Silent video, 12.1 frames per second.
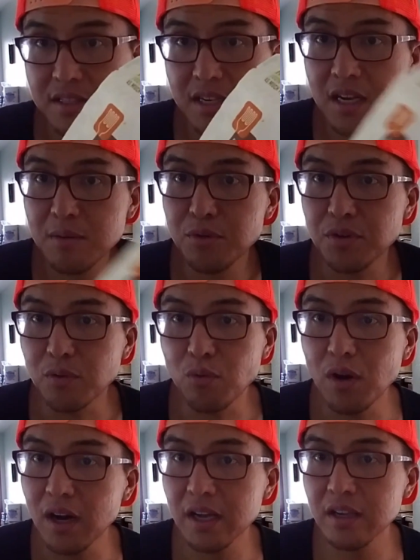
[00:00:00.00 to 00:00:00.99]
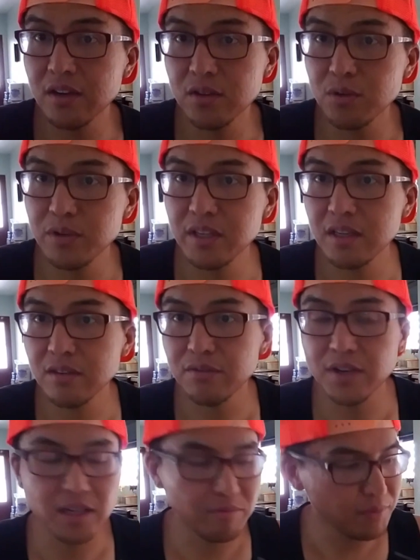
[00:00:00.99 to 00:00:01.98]
Cyborg, why are you eating
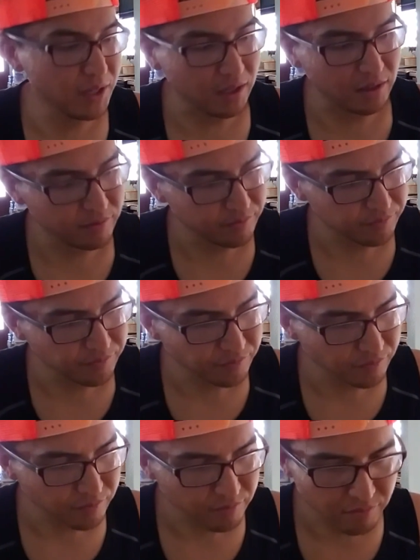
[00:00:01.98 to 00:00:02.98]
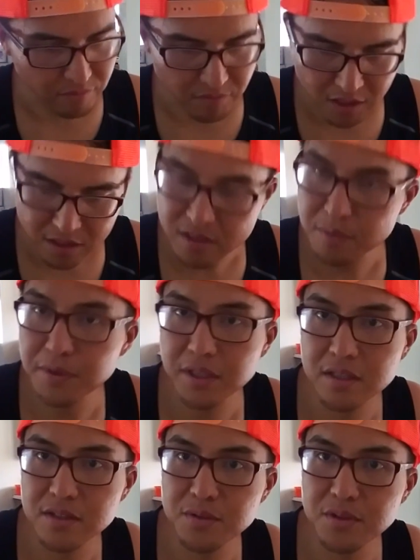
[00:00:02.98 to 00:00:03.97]
fake meat? Is it
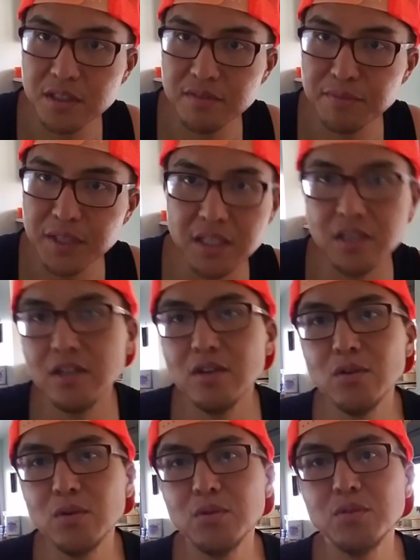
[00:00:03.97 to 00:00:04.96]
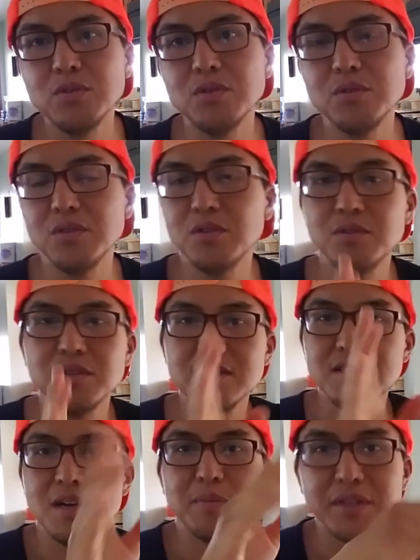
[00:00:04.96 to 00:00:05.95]
because you love meat? No.
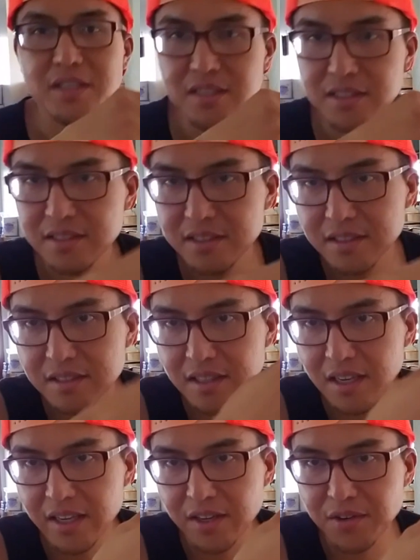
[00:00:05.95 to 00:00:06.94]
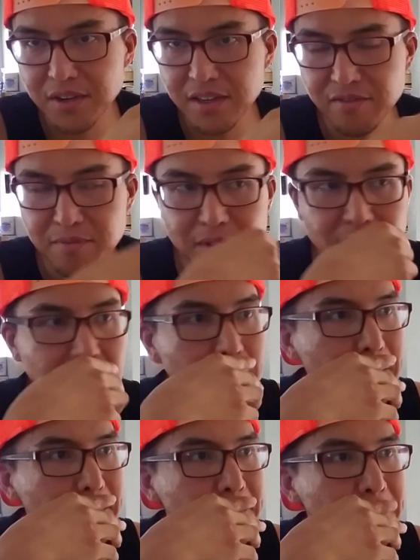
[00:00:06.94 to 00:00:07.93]
It's not because I crave meat.
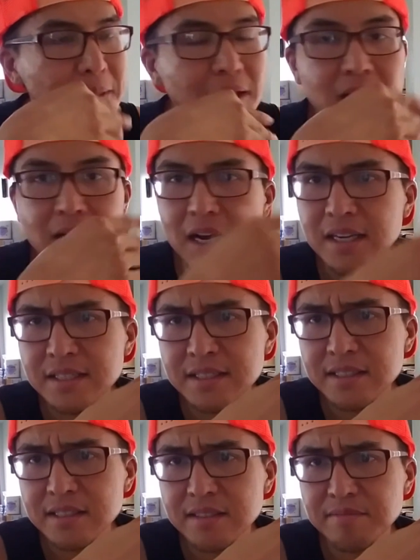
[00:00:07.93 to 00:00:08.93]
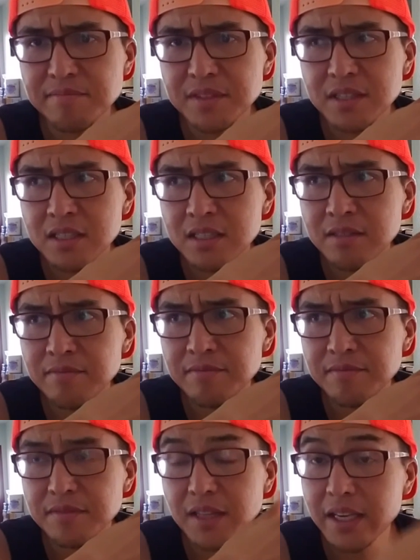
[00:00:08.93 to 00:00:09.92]
I just
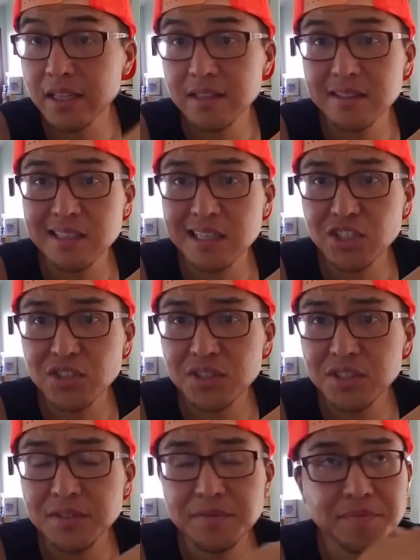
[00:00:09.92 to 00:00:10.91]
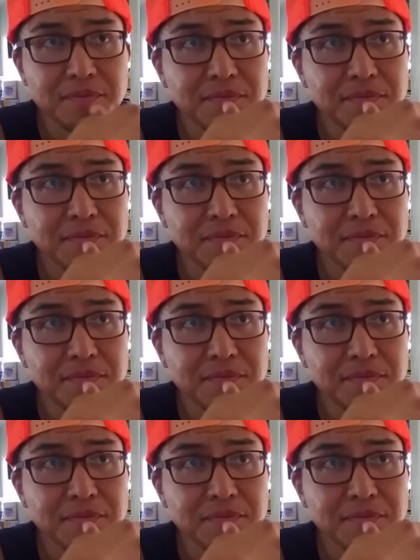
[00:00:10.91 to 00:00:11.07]
like the texture.